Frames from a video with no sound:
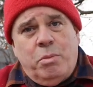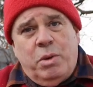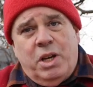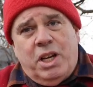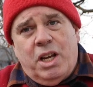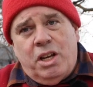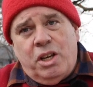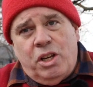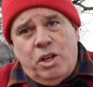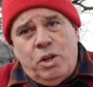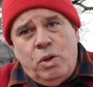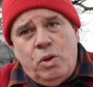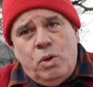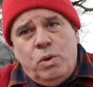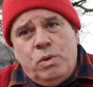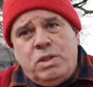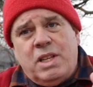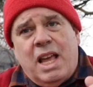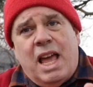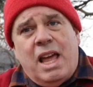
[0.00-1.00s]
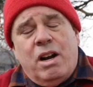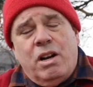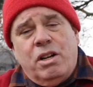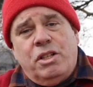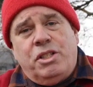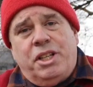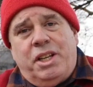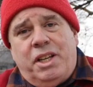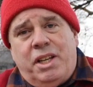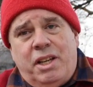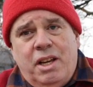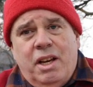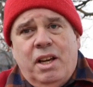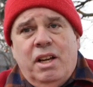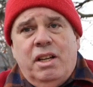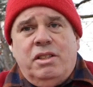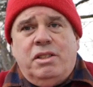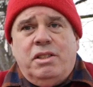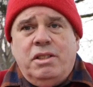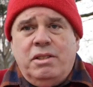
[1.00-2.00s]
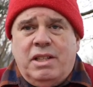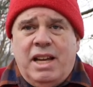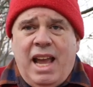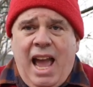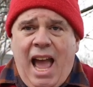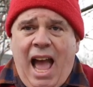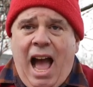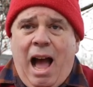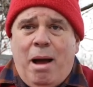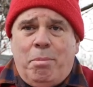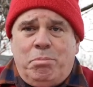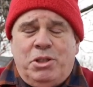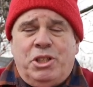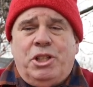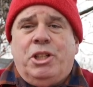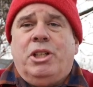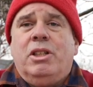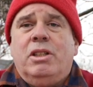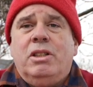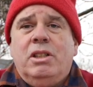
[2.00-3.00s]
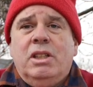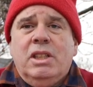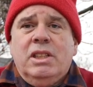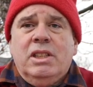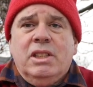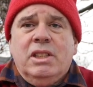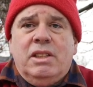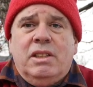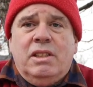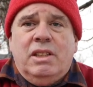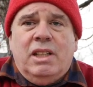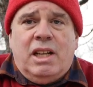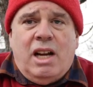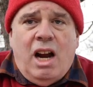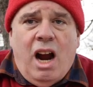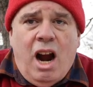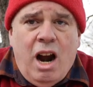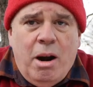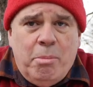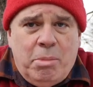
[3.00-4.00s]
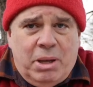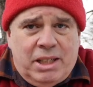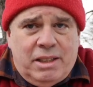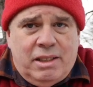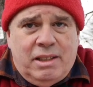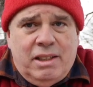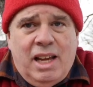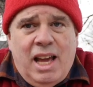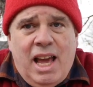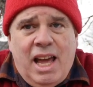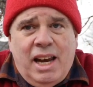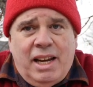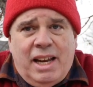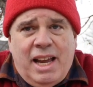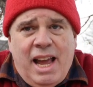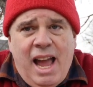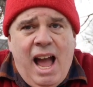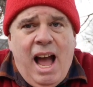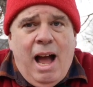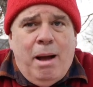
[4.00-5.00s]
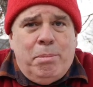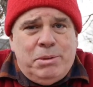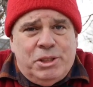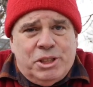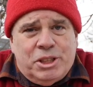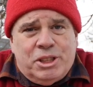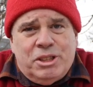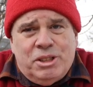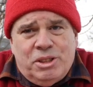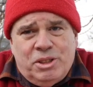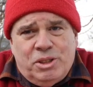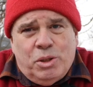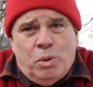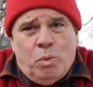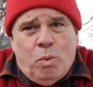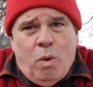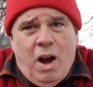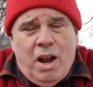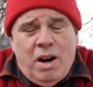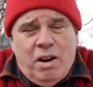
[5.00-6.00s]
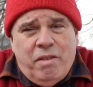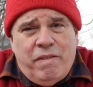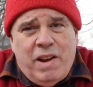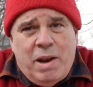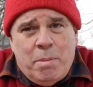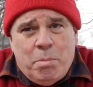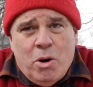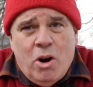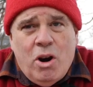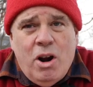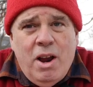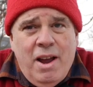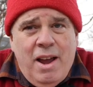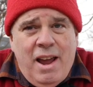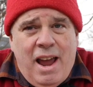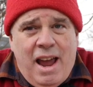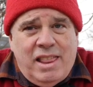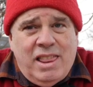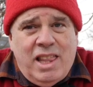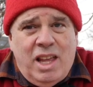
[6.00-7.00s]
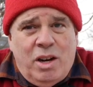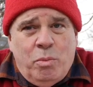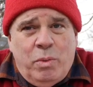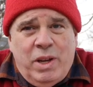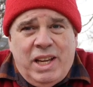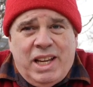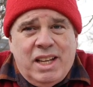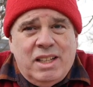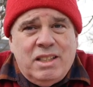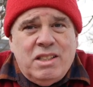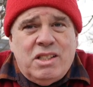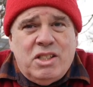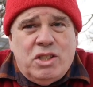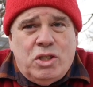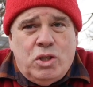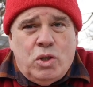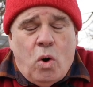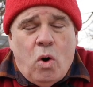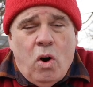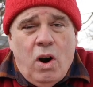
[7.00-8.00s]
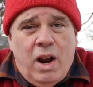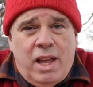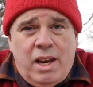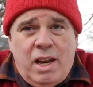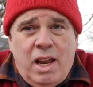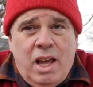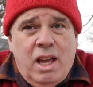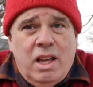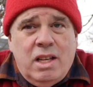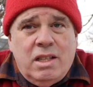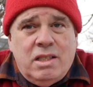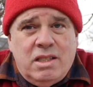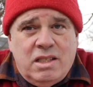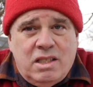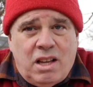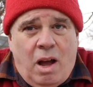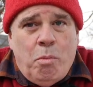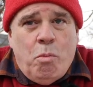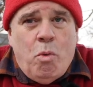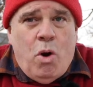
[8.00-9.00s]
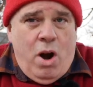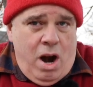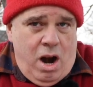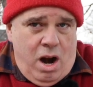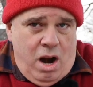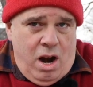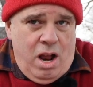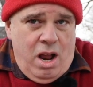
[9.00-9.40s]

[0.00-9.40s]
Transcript: We can use energy to capture the carbon and capture the water vapor, and then we can store it somewhere.